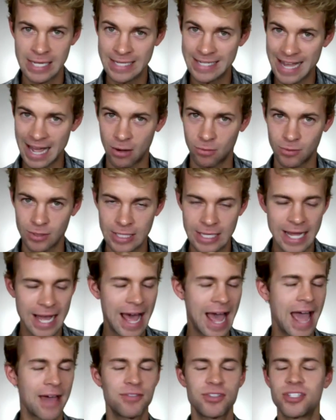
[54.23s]
Now,
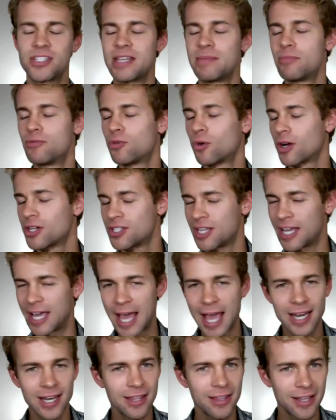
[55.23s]
I have to say, before I say
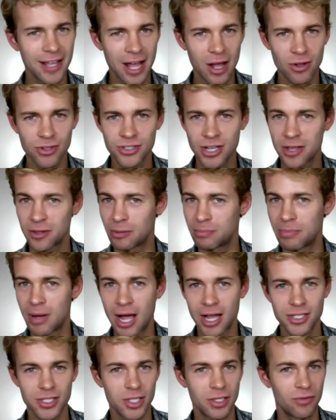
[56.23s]
anything else, either
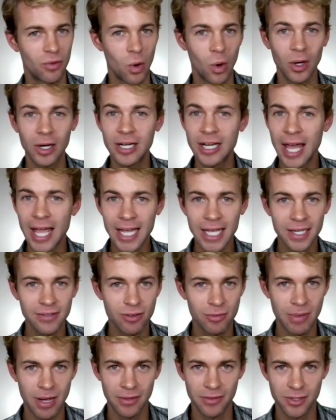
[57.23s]
positive or negative
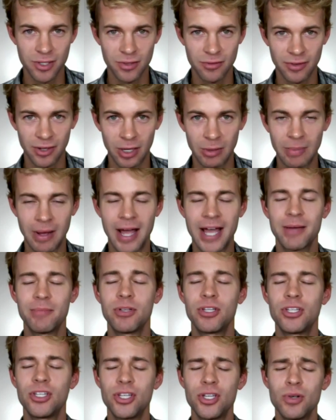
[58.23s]
about this film, I am
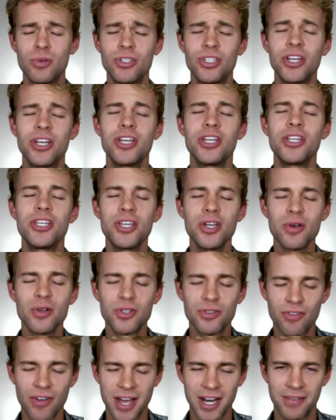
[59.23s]
a huge,
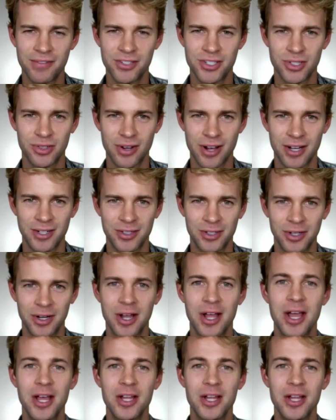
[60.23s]
huge fan of its director,